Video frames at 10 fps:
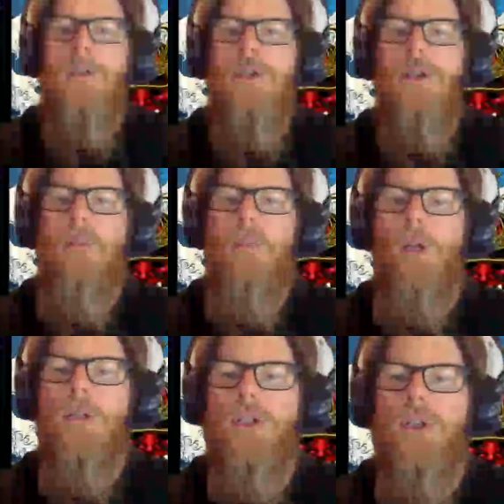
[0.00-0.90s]
has shown a
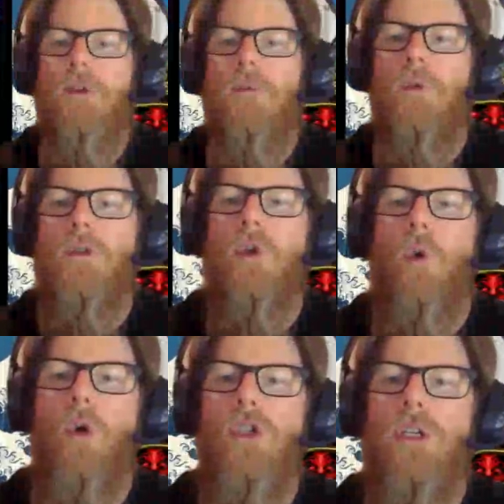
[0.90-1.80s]
minor shift towards
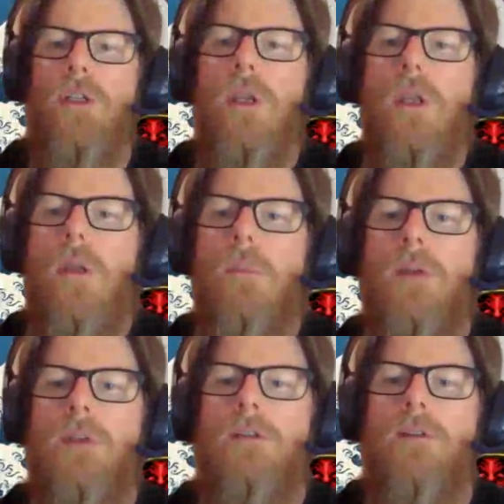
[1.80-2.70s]
caution,
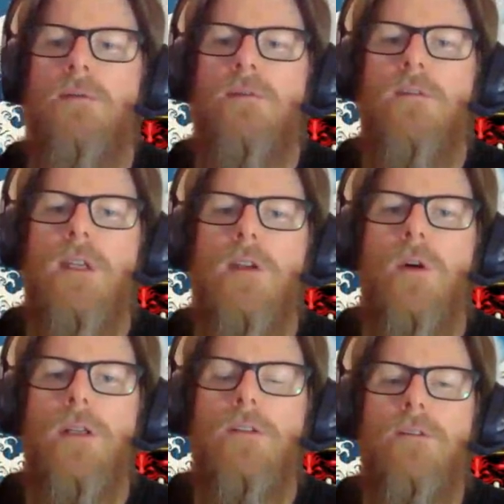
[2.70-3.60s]
moving from
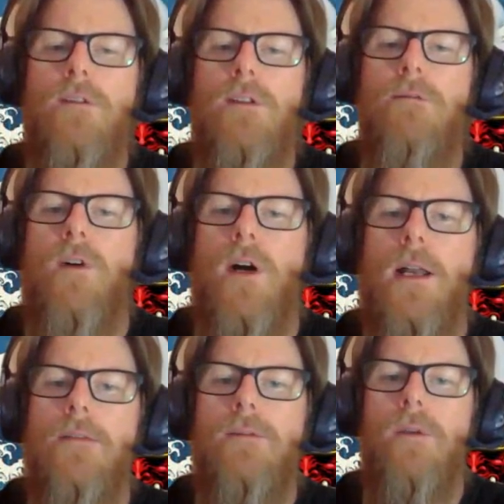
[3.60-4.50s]
59 to
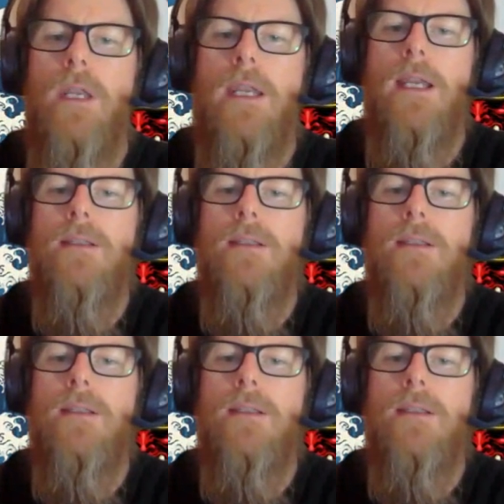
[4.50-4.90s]
55. Looking